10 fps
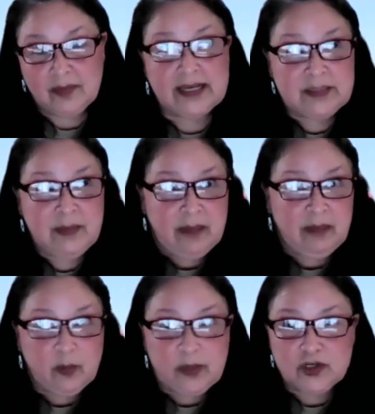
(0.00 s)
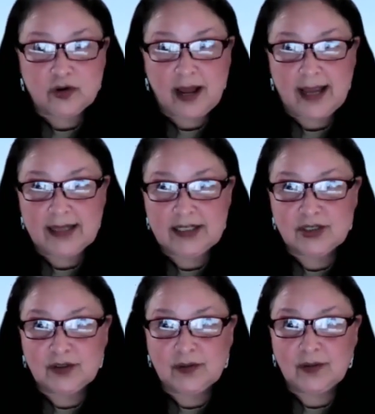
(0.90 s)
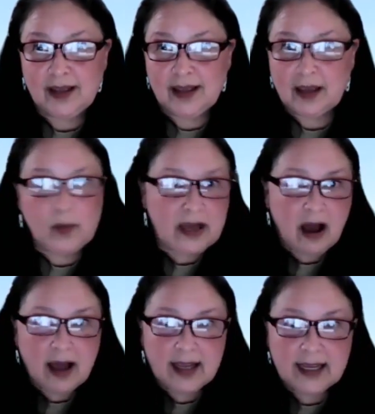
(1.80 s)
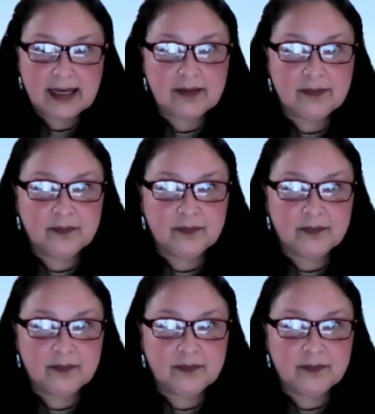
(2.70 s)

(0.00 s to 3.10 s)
Because maybe we tried to and we got hit,